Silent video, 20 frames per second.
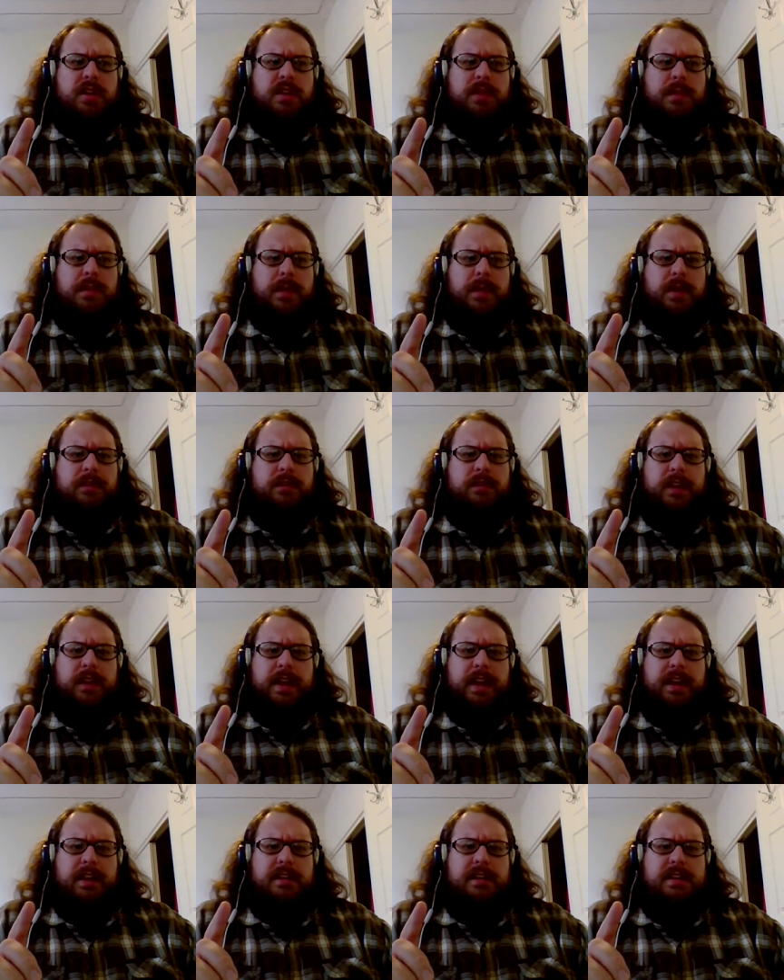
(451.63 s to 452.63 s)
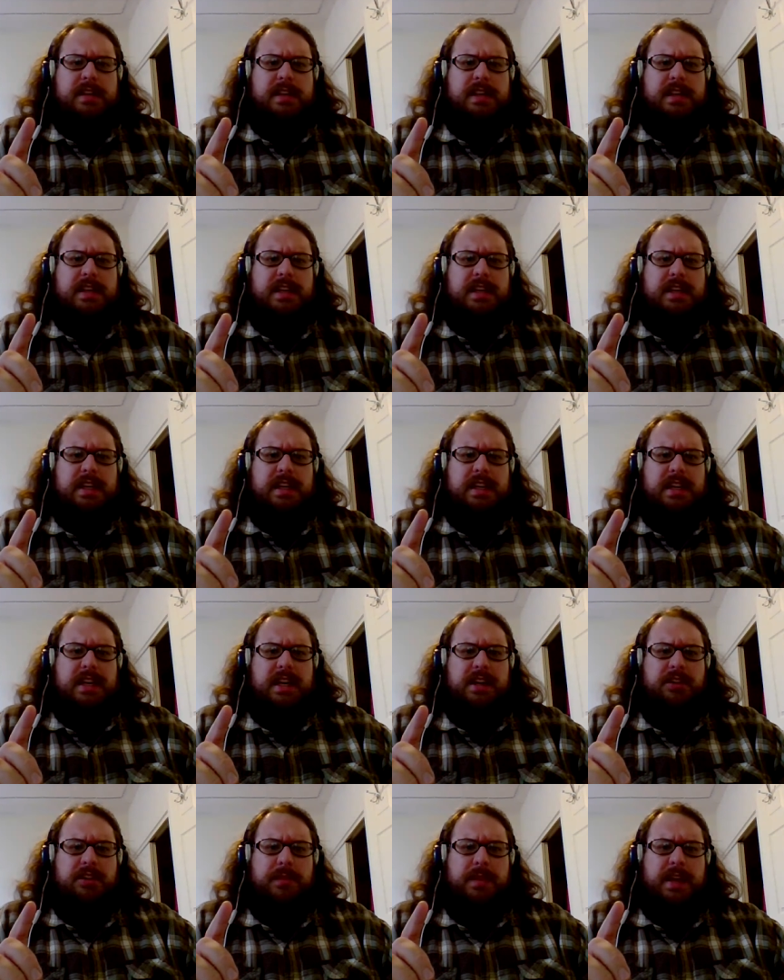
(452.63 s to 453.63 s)
Middle flight.
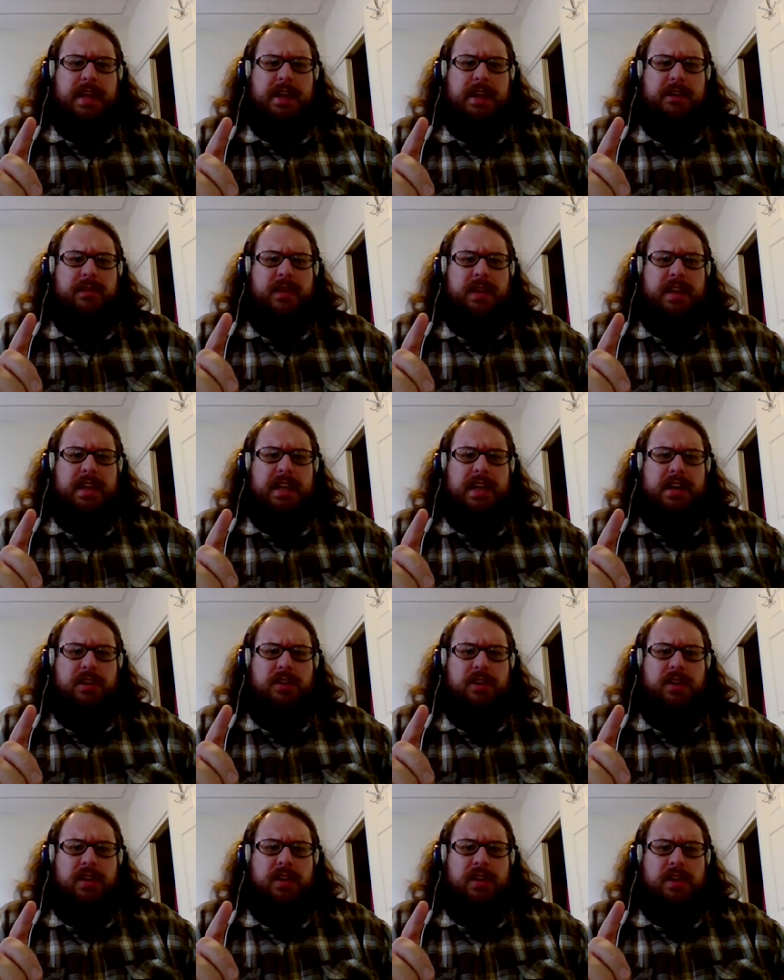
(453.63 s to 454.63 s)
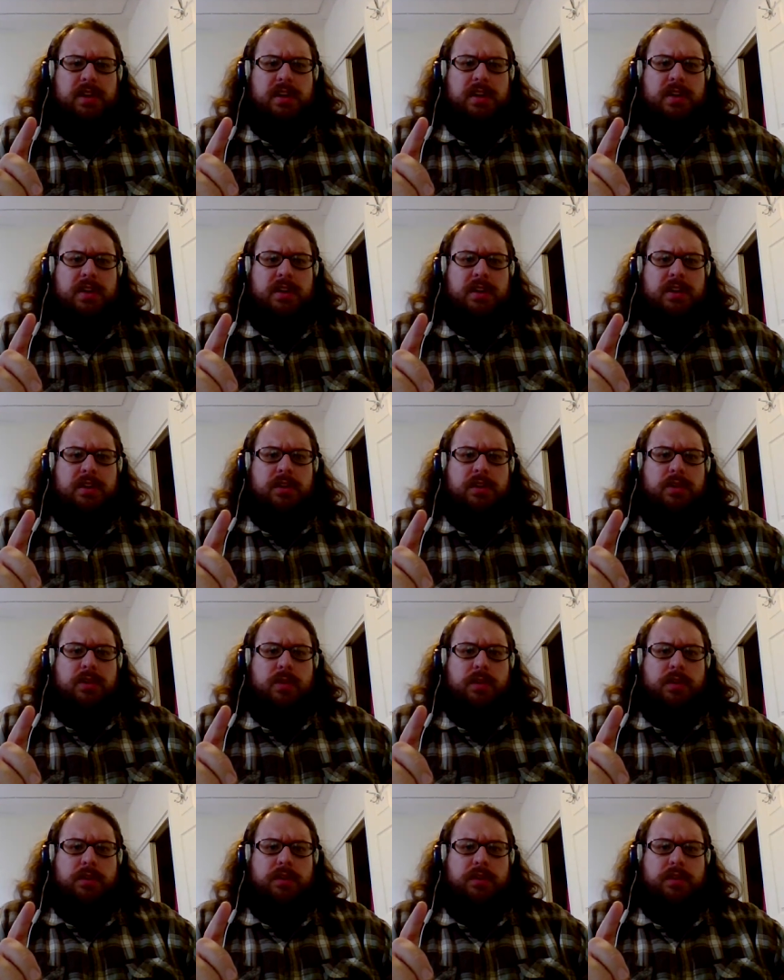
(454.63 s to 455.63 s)
I was about halfway down,
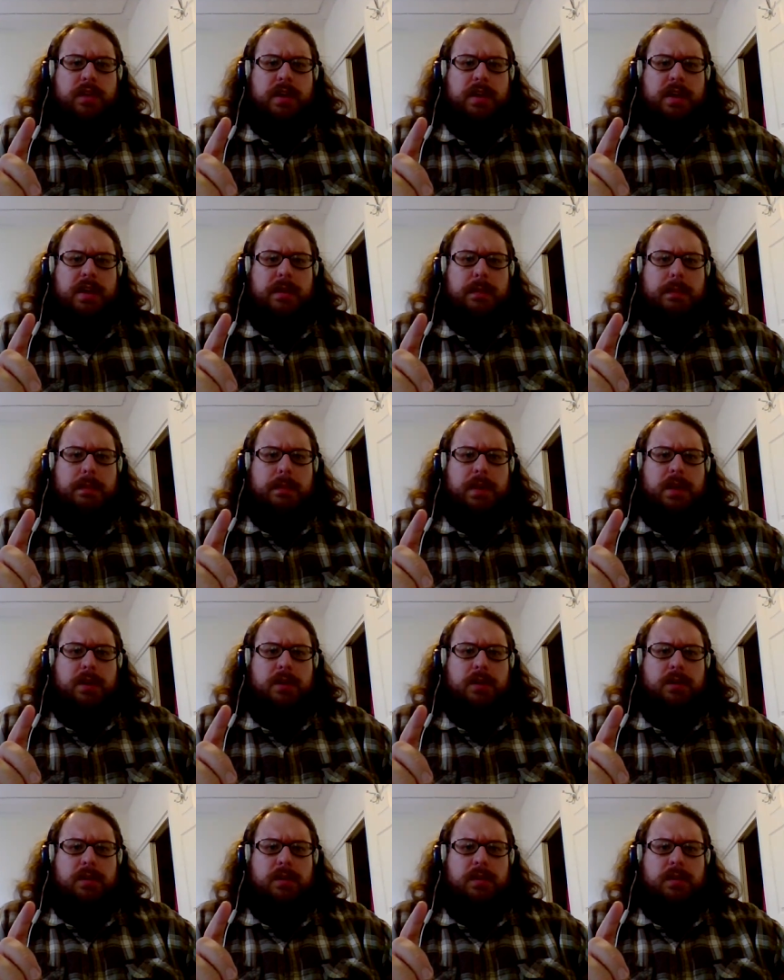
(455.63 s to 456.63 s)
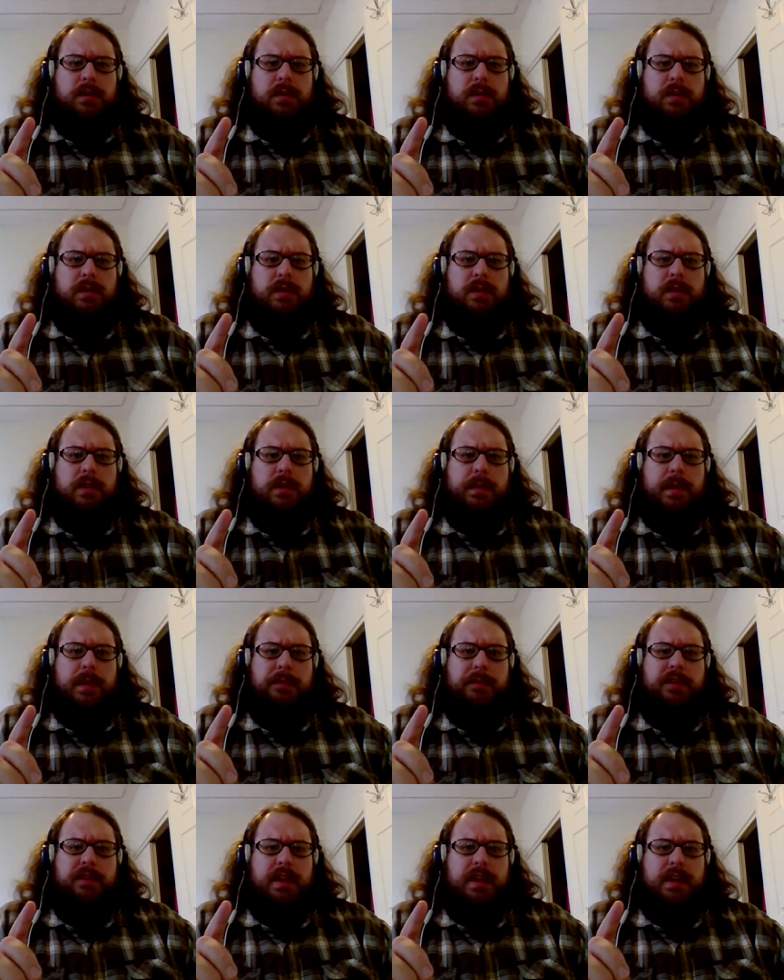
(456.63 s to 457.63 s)
towards the middle, the bomb
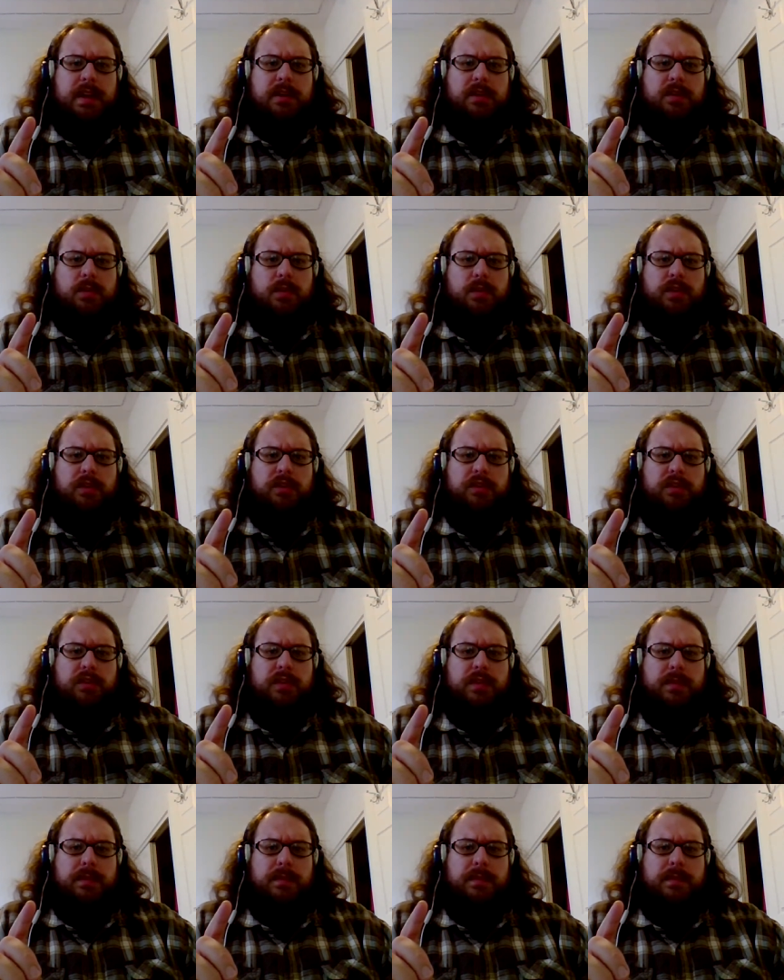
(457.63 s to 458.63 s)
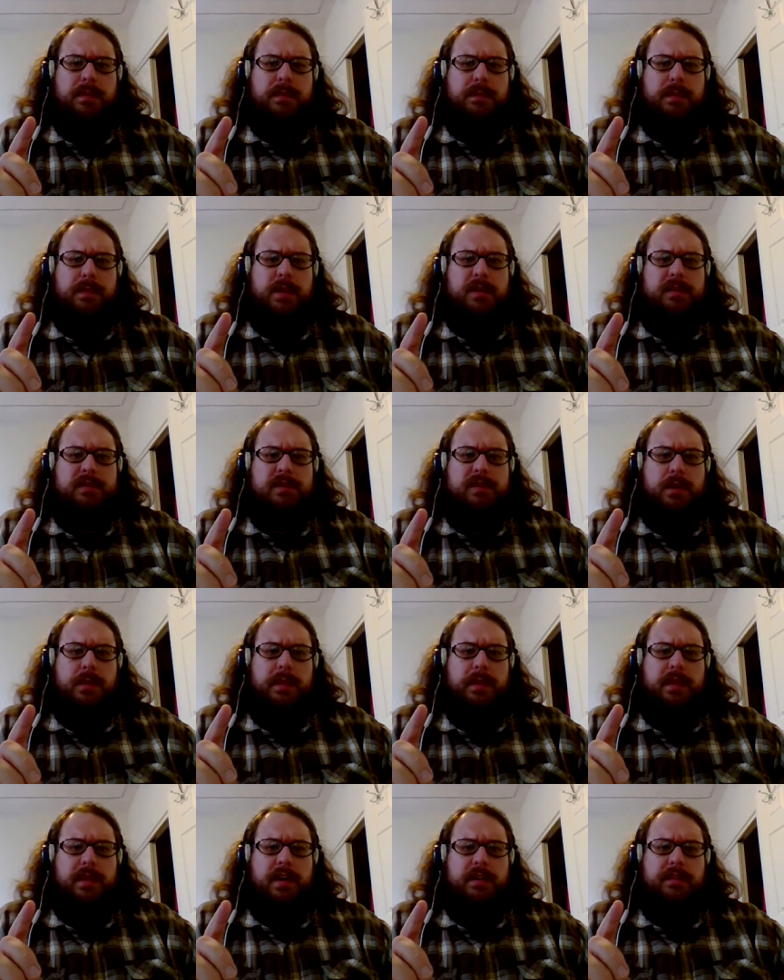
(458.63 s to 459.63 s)
set, towards the middle floor of
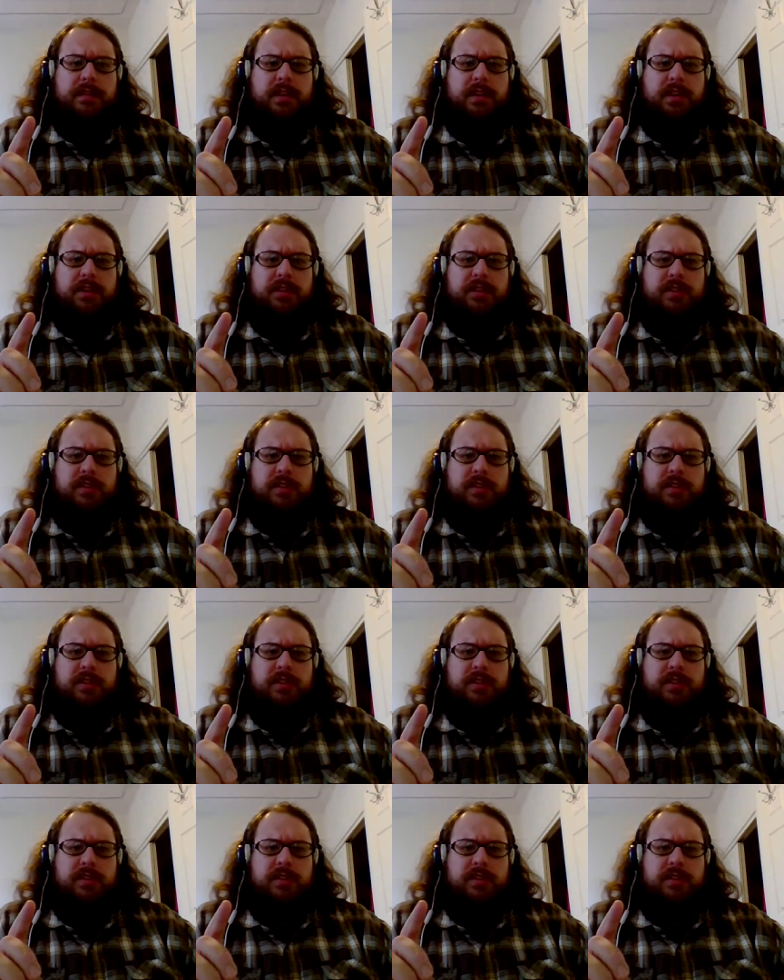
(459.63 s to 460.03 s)
the office,